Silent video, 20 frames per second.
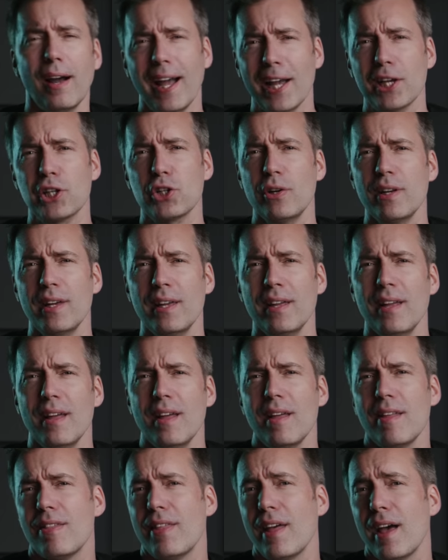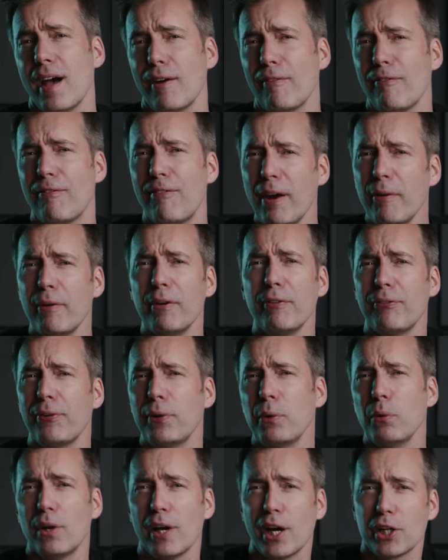Actually, there are very
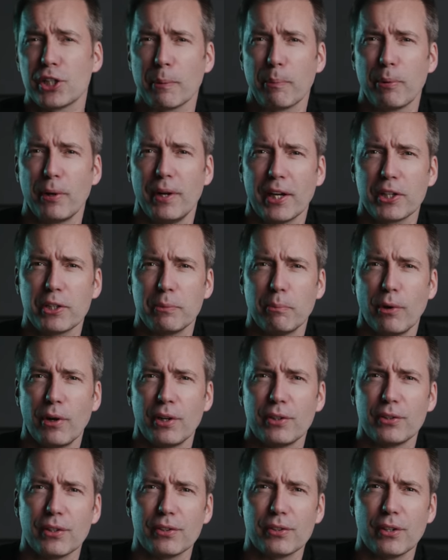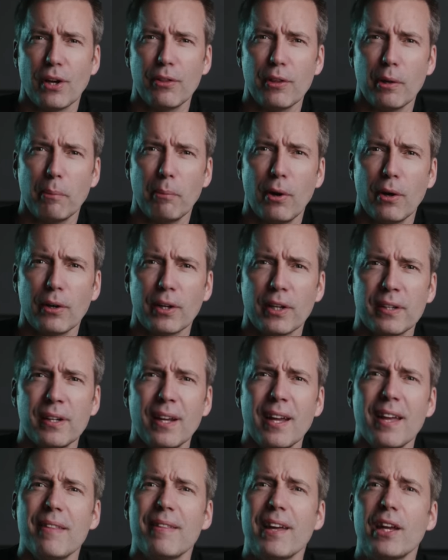few larger production monitors on the market
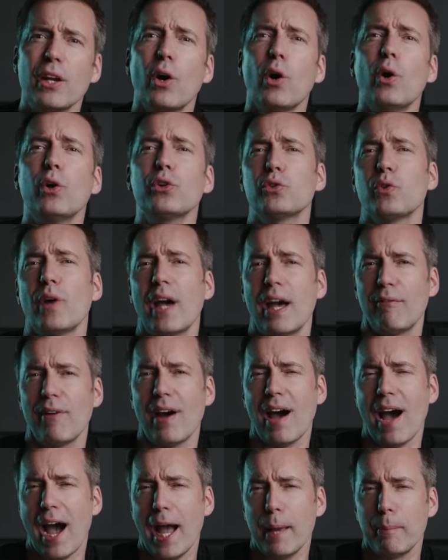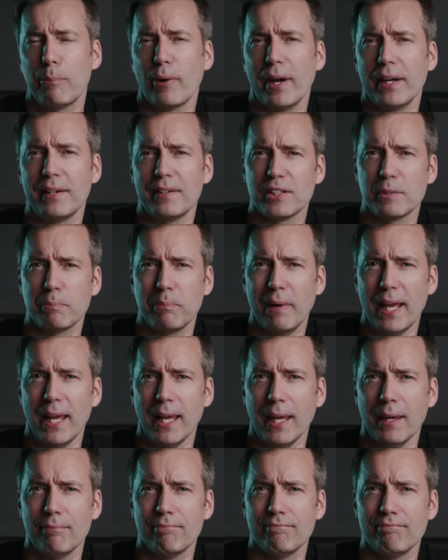that also have a high bright
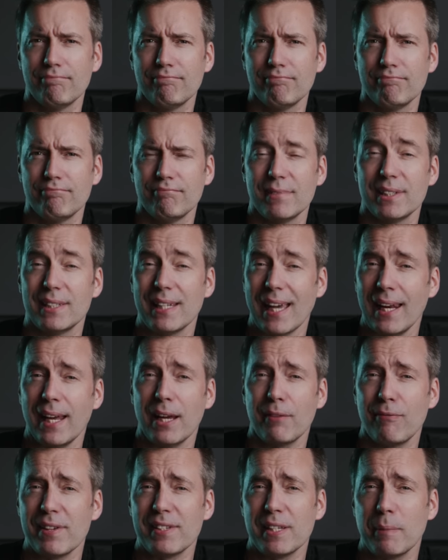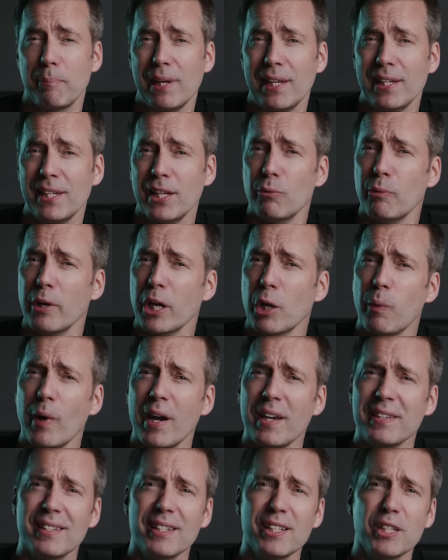display. Daylight visibility
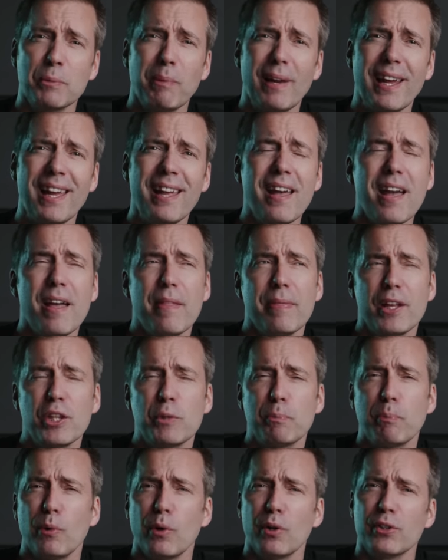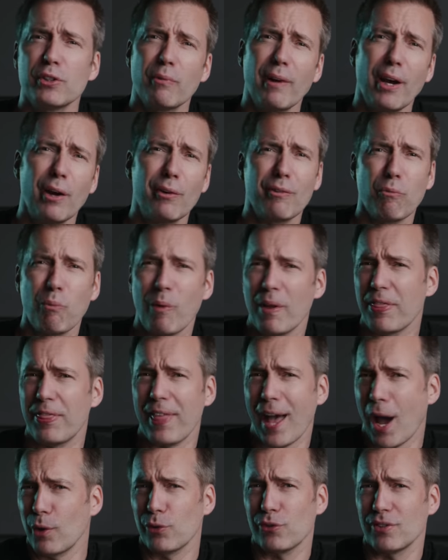requires a display that sports around
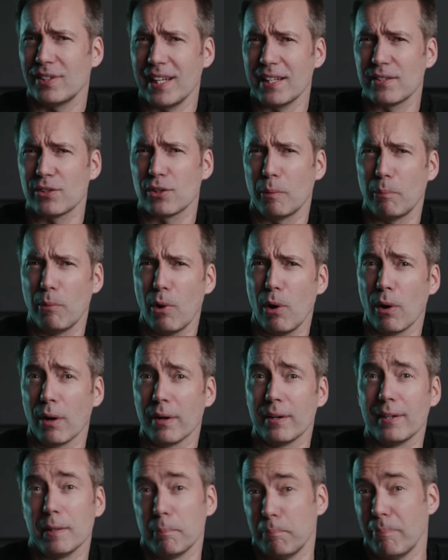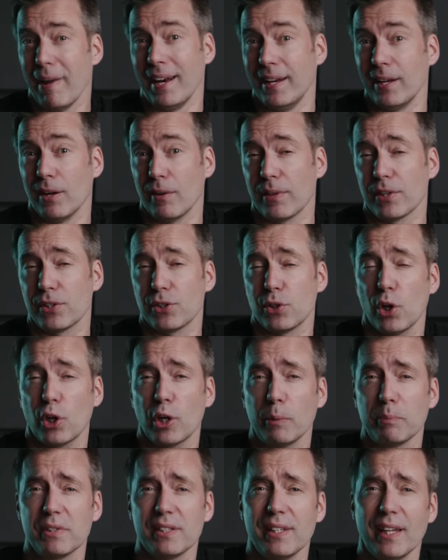1000 nits or more, depending on the
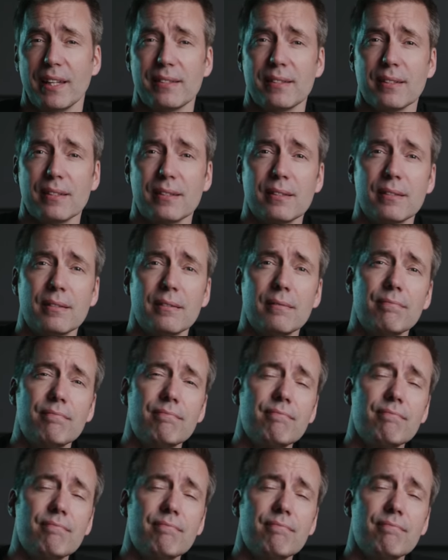circumstances.